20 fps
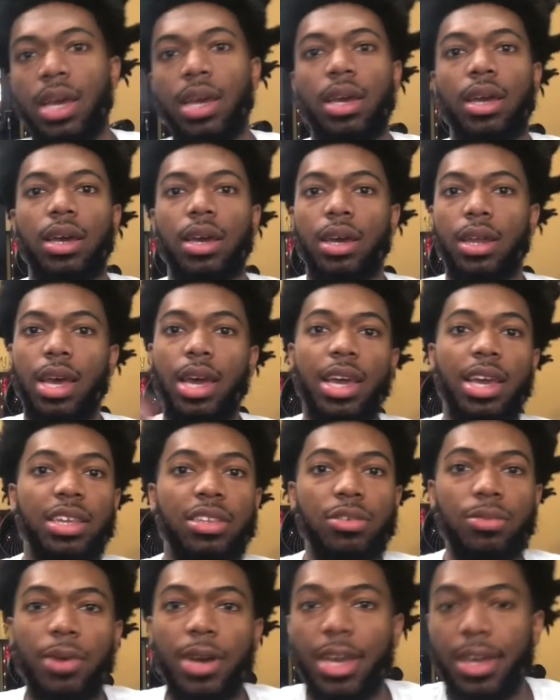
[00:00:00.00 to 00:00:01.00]
that is the
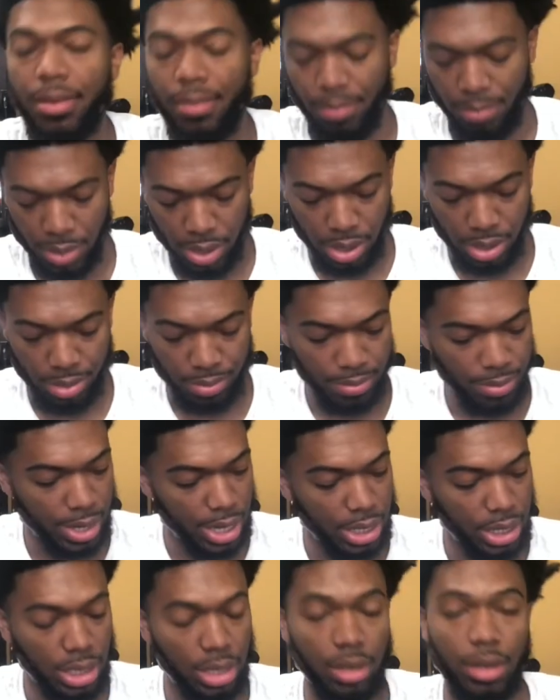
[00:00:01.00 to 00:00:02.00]
way, but that
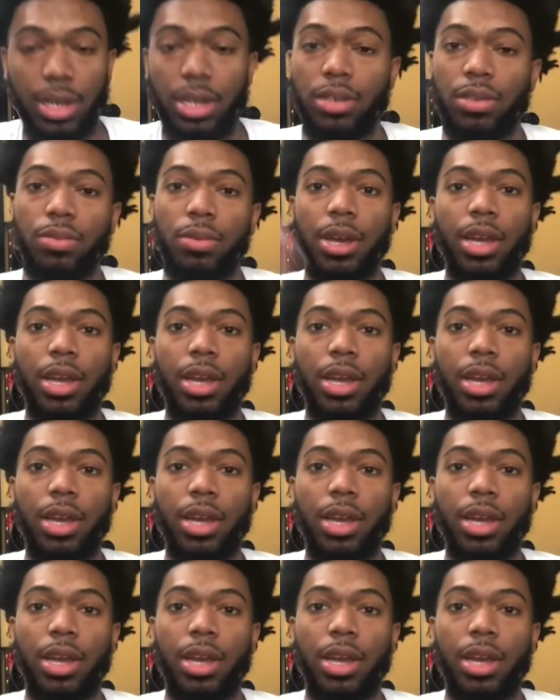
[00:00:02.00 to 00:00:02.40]
shit this way